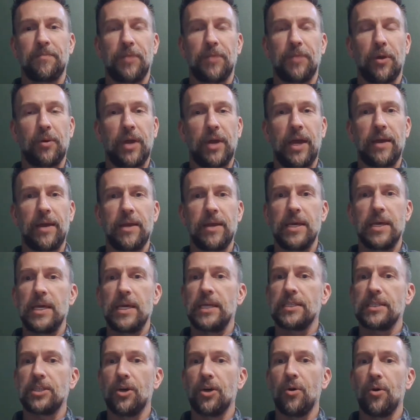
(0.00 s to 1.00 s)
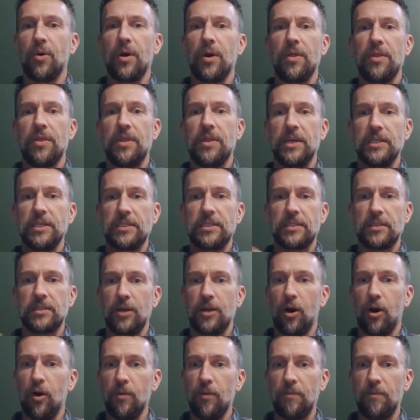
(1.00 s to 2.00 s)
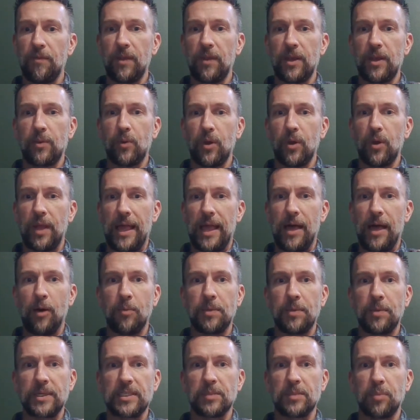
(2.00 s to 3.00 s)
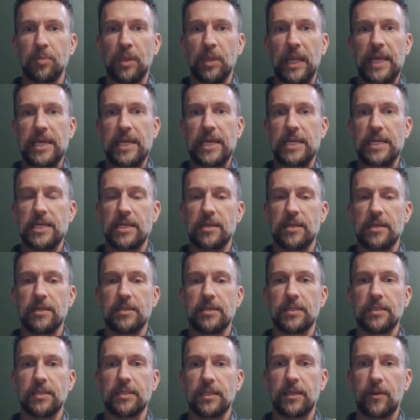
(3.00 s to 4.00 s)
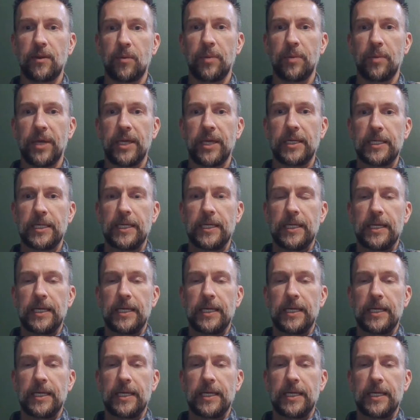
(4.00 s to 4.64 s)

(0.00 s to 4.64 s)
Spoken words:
Okay? So this hopefully will help explain this a little bit,